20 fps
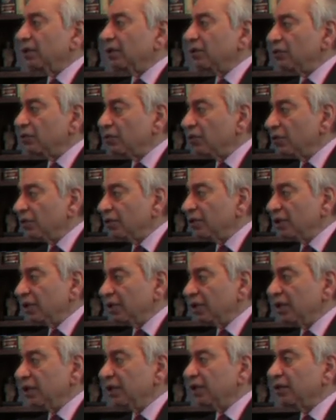your
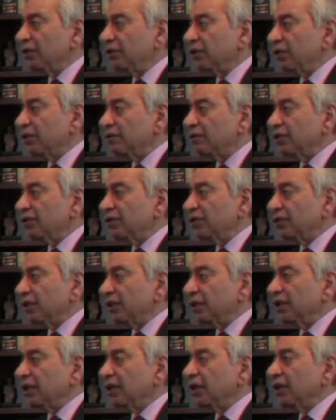leading
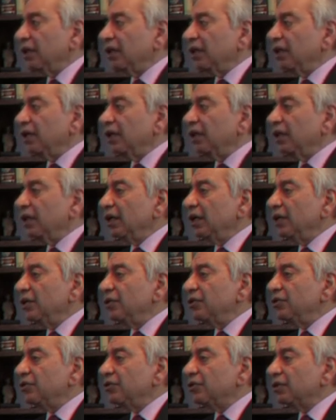university,
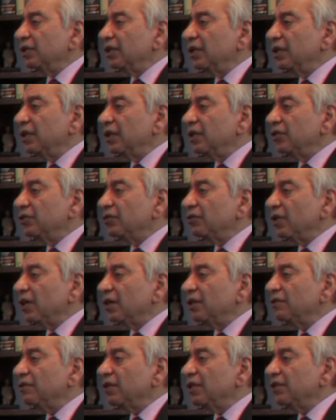is
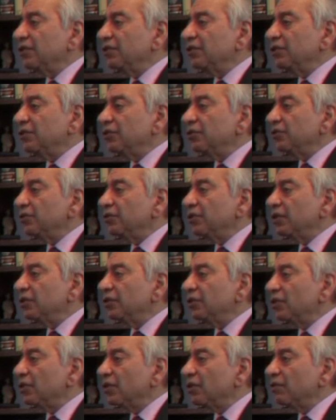one of the
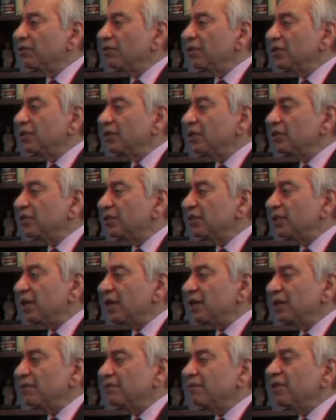institutions which is
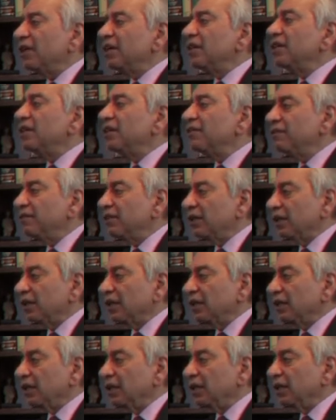set up very
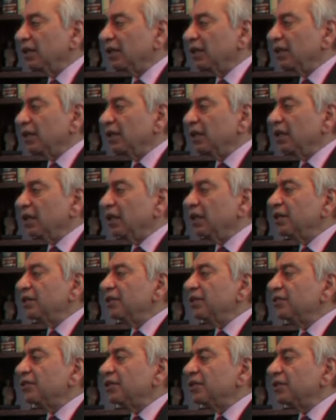differently.
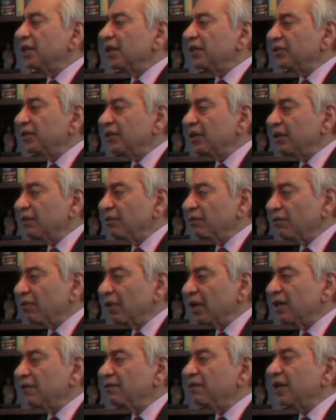It is addressing
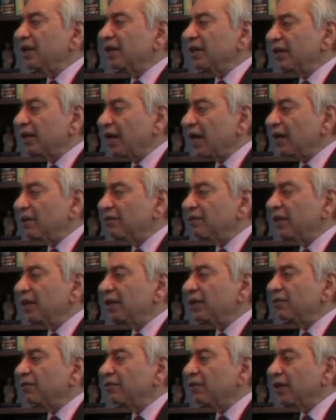very, very
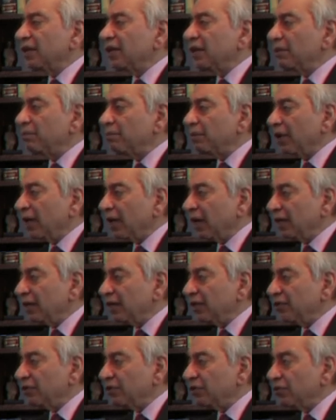relevant, very
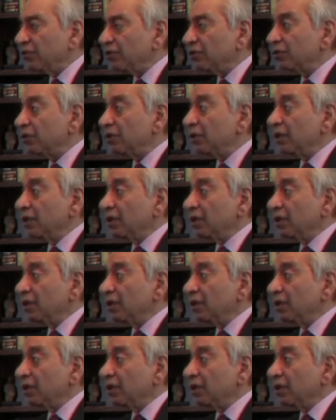applied issues,